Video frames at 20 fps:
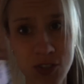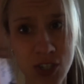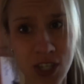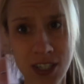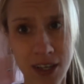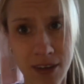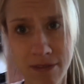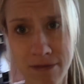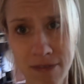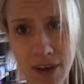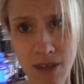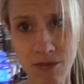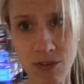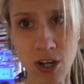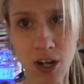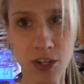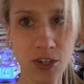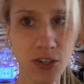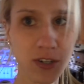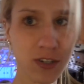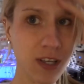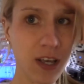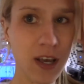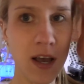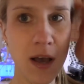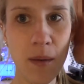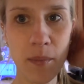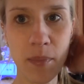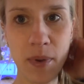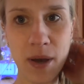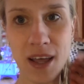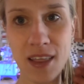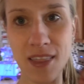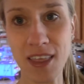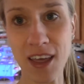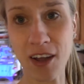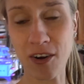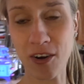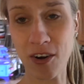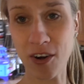She has like 5 doctors, but
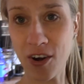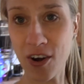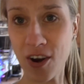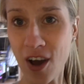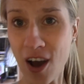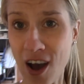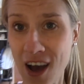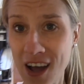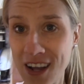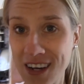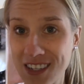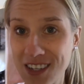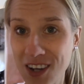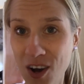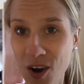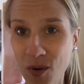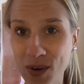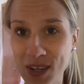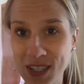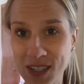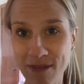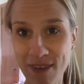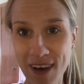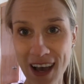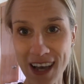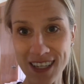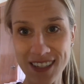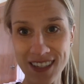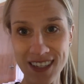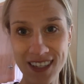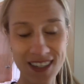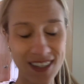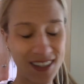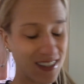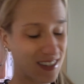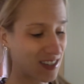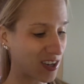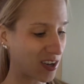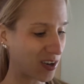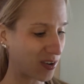they are not always the
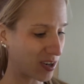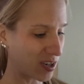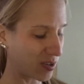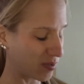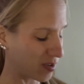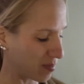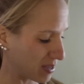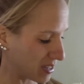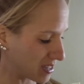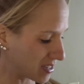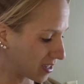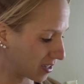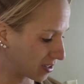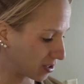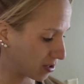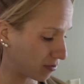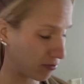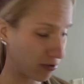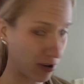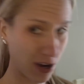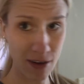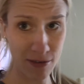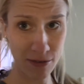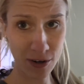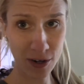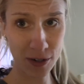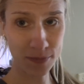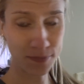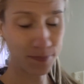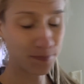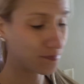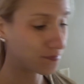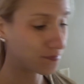fastest, so I don't want to be stuck there forever.